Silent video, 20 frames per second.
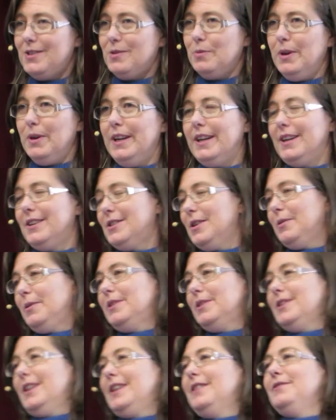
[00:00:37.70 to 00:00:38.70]
is winning. So
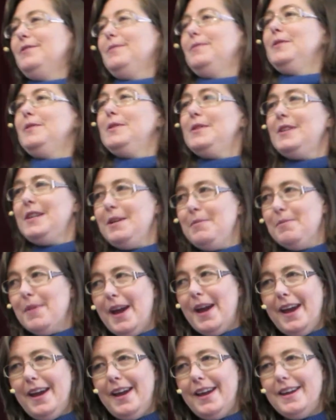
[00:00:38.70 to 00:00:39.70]
we've sort of Team
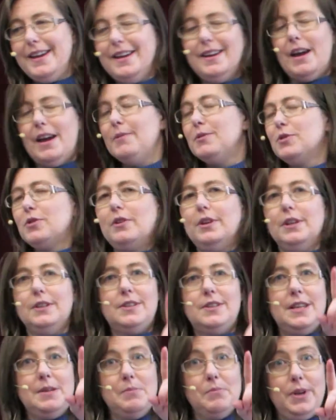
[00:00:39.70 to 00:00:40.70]

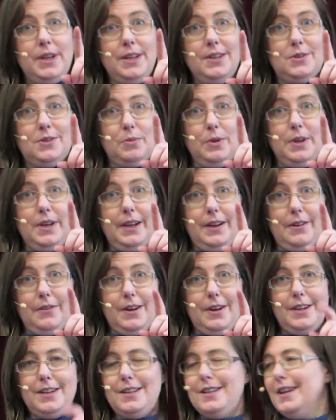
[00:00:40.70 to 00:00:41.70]
B is winning,
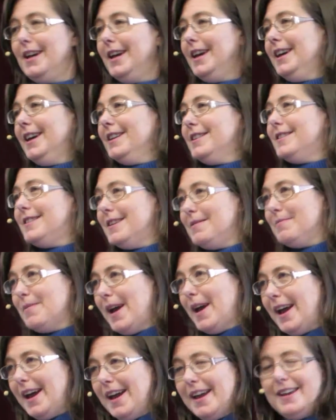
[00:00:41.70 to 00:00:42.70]
right?
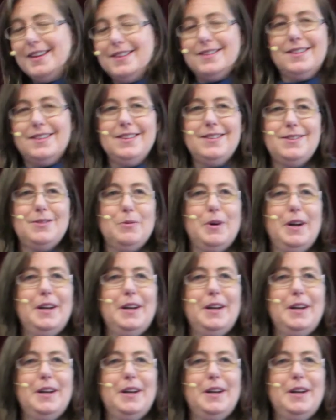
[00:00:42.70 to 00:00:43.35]
Team A is this